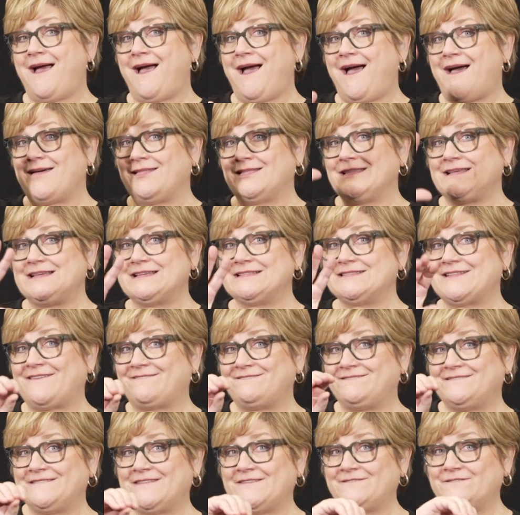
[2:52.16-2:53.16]
At least
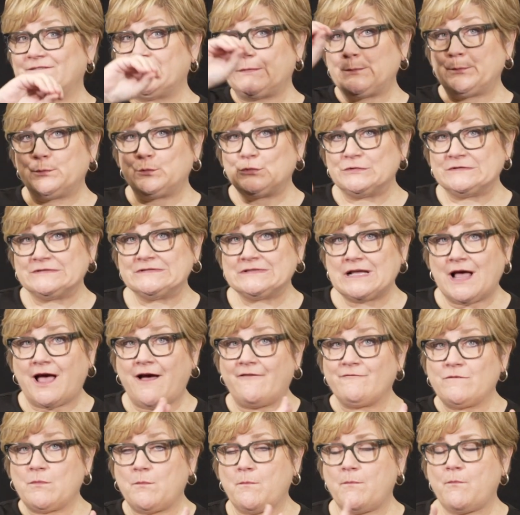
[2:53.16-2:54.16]
50% of the
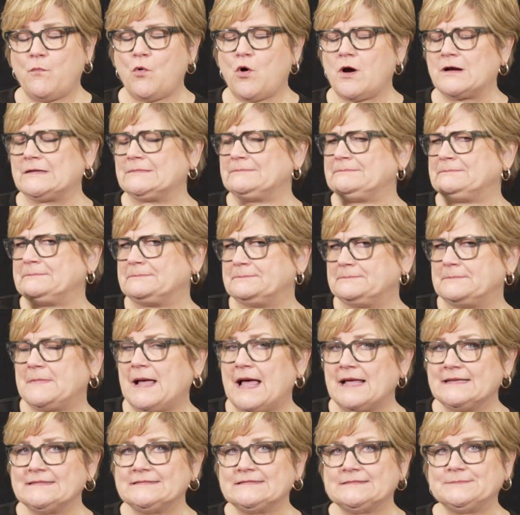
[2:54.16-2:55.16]
board must be deaf,
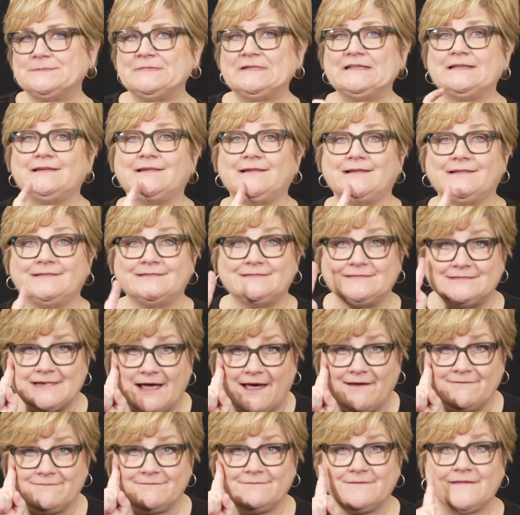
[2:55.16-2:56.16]
deafblind, or
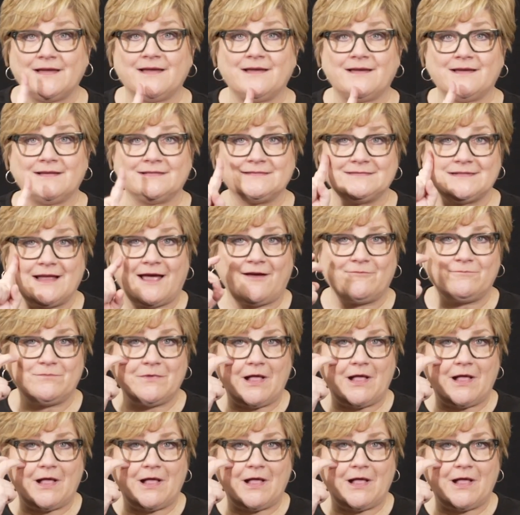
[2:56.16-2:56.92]
hard of hearing.